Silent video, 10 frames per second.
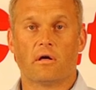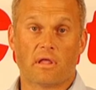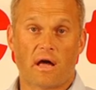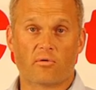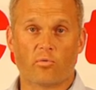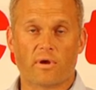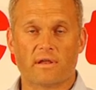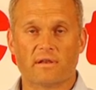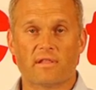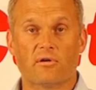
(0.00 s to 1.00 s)
a lot of
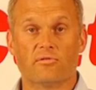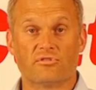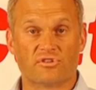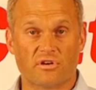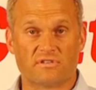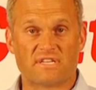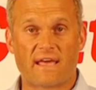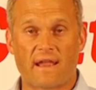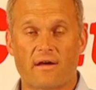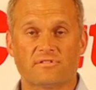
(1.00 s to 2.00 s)
wind. And those are your
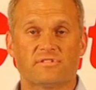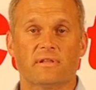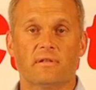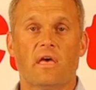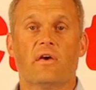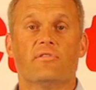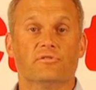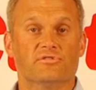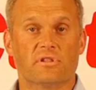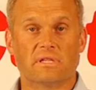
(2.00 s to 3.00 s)
10 ounce, and
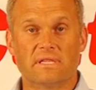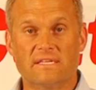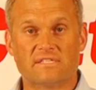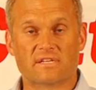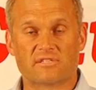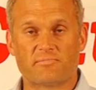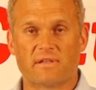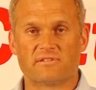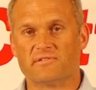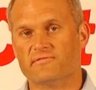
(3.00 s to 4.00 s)
those are the least
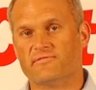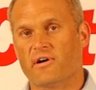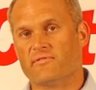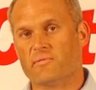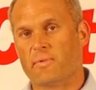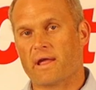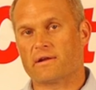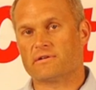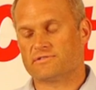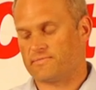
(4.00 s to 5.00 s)
expensive of the
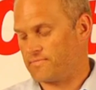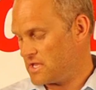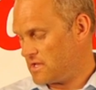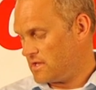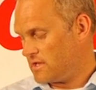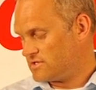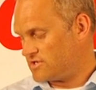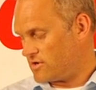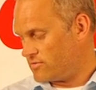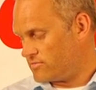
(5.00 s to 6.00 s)
banners.
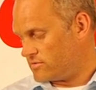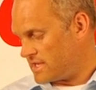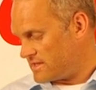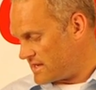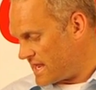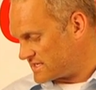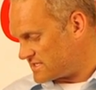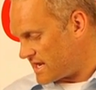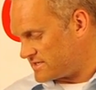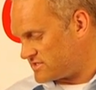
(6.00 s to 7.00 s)
So then the
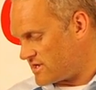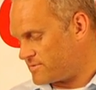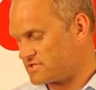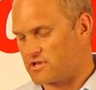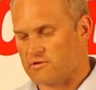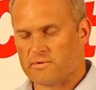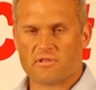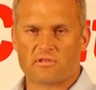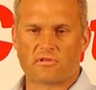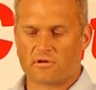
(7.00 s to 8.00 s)
next size up is going to
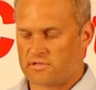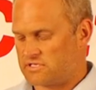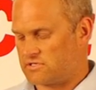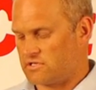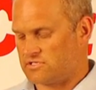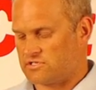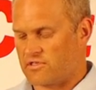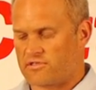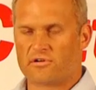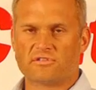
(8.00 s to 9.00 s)
be the this, this is
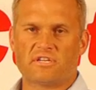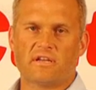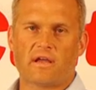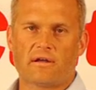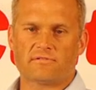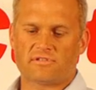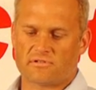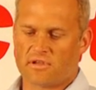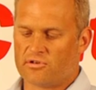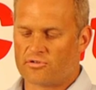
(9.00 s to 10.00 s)
a 13
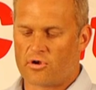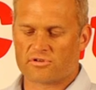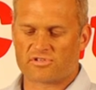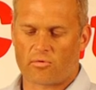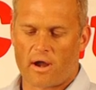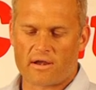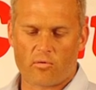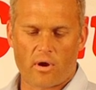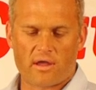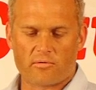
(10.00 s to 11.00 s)
ounce, and you'll notice right
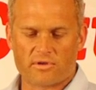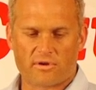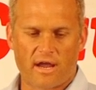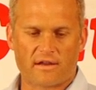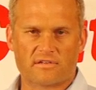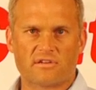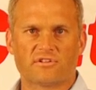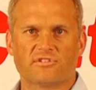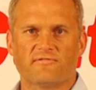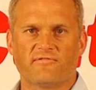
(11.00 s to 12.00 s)
away when you kind of
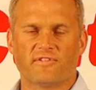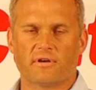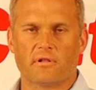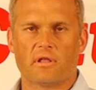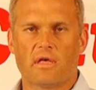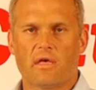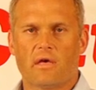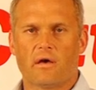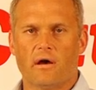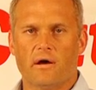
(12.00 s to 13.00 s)
touch and feel
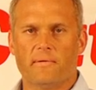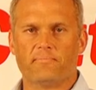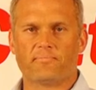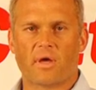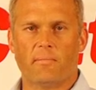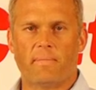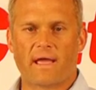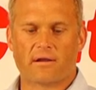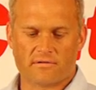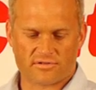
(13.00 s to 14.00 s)
um, a
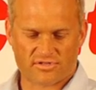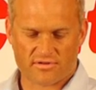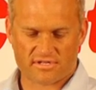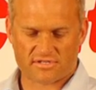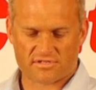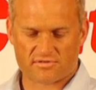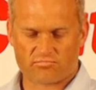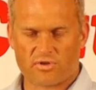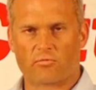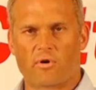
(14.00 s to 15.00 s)
banner. So this
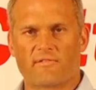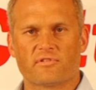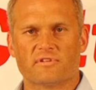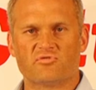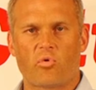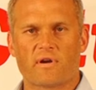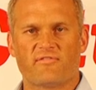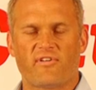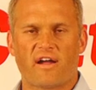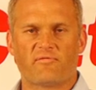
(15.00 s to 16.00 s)
is you know roughly
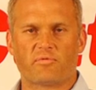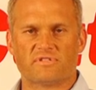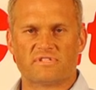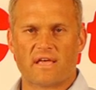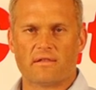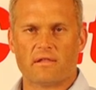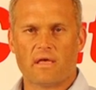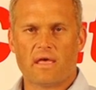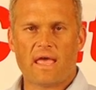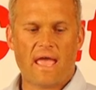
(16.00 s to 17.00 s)
25%
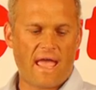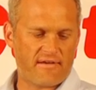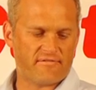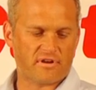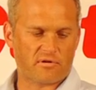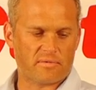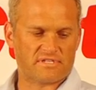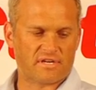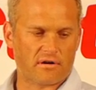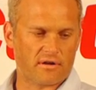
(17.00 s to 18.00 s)
heavier
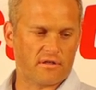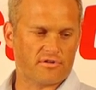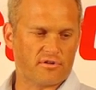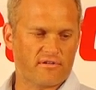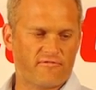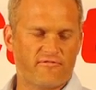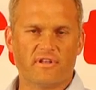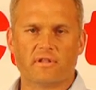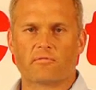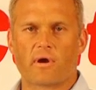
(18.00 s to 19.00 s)
material, and you can
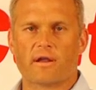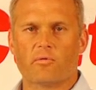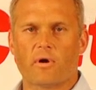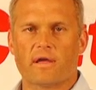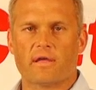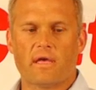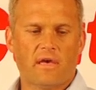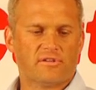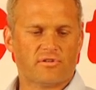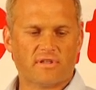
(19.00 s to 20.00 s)
feel it right away.
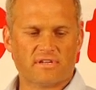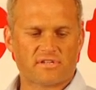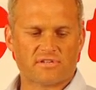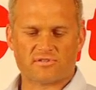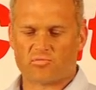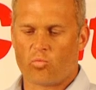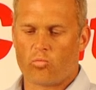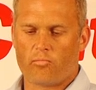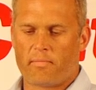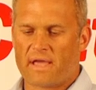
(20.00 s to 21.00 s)
So this is
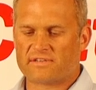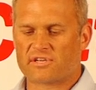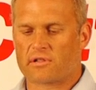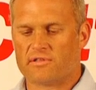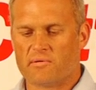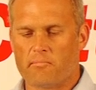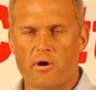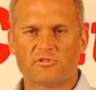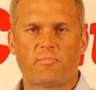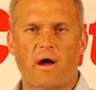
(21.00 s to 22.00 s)
basically the
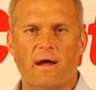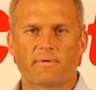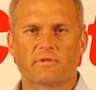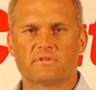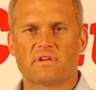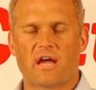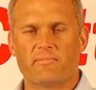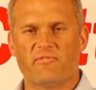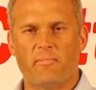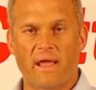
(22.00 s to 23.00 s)
most popular
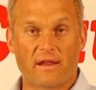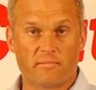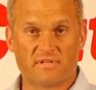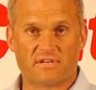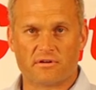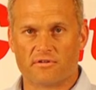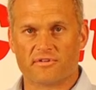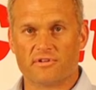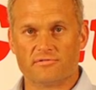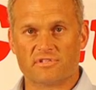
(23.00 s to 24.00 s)
type of banner
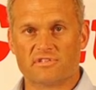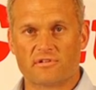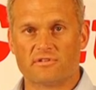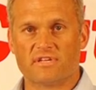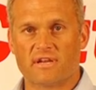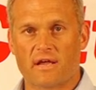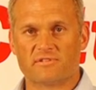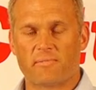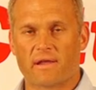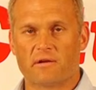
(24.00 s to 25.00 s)
material to use is 13
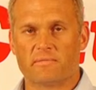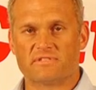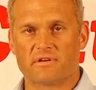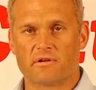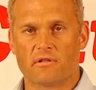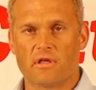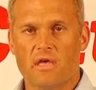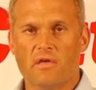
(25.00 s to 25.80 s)
ounce banner material.